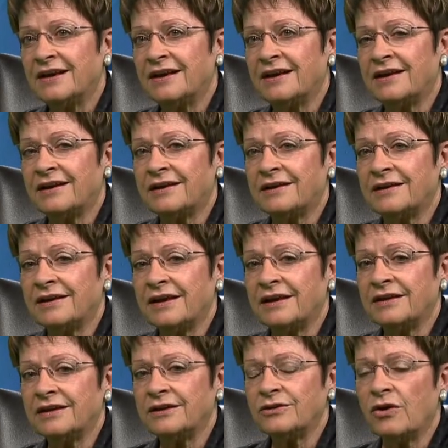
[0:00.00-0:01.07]
Uh,
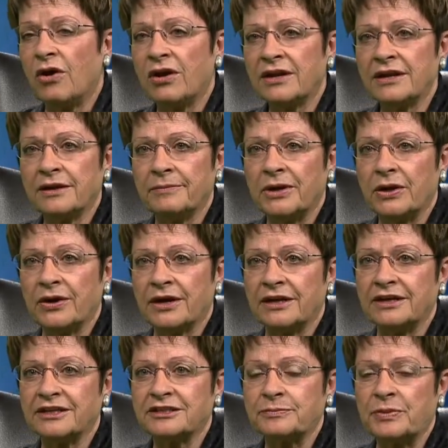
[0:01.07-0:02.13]
and in calling
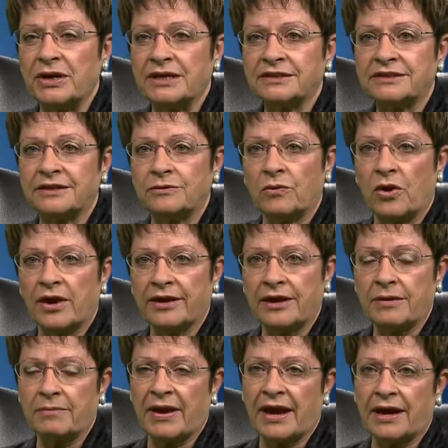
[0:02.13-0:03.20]
American Express and
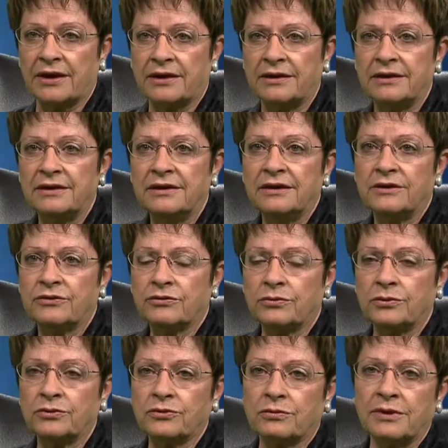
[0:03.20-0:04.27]
walking back
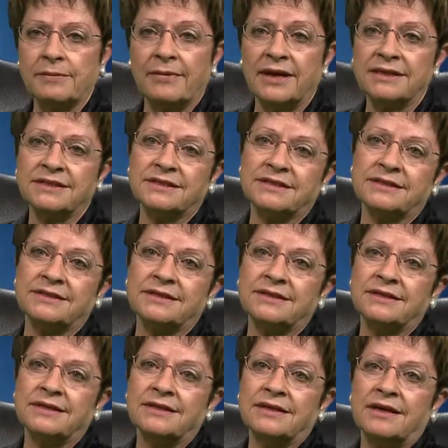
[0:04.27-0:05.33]
through three months,
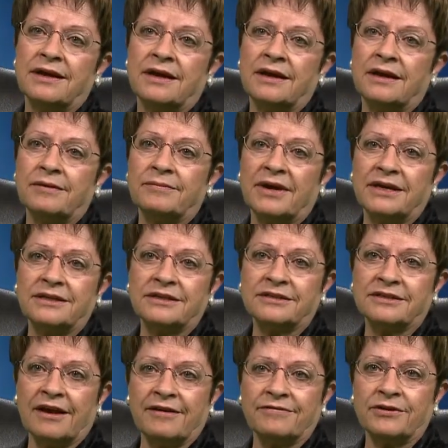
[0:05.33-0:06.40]
um, I
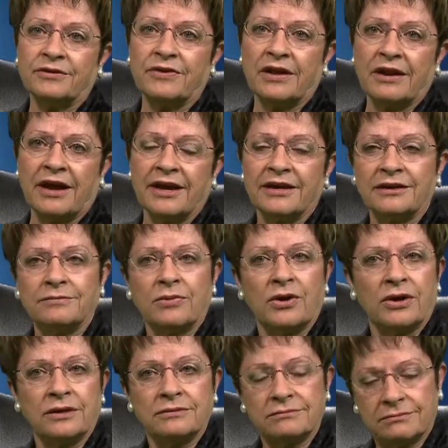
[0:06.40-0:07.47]
discovered that I had
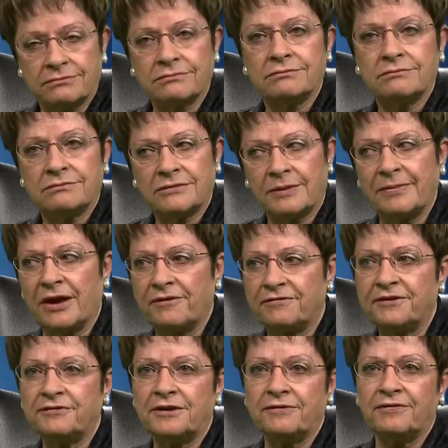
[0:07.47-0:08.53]
bought about
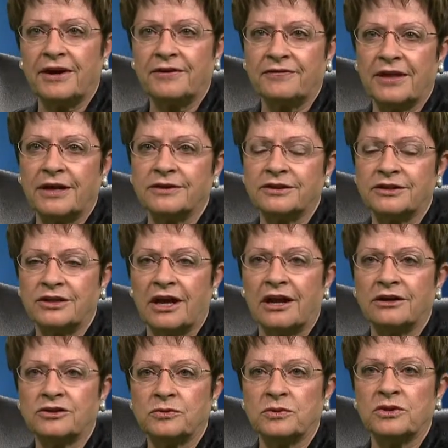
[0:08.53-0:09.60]
fifty-five thousand
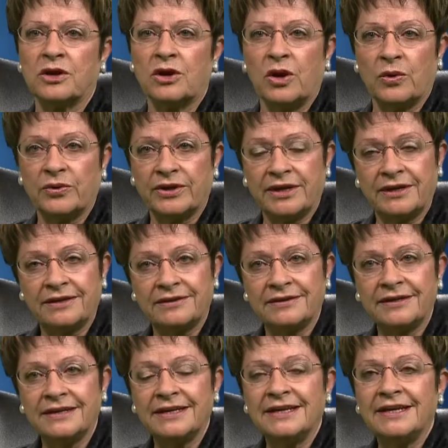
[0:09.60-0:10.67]
dollars worth of clothing
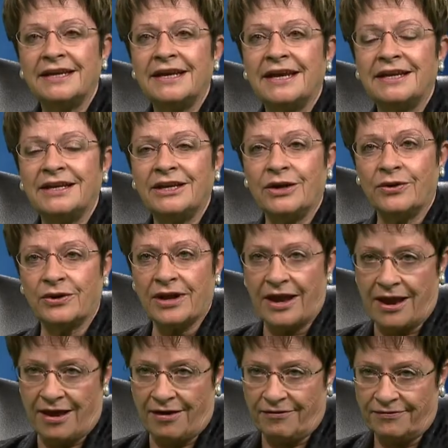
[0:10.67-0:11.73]
in a year and a
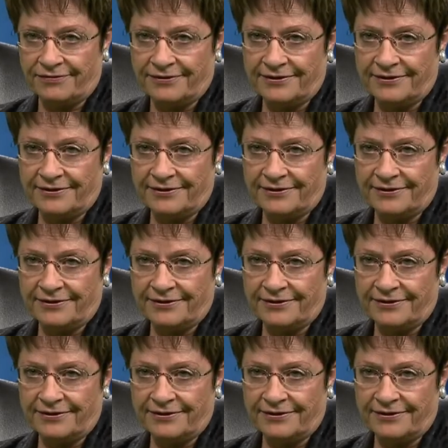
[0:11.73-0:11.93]
half.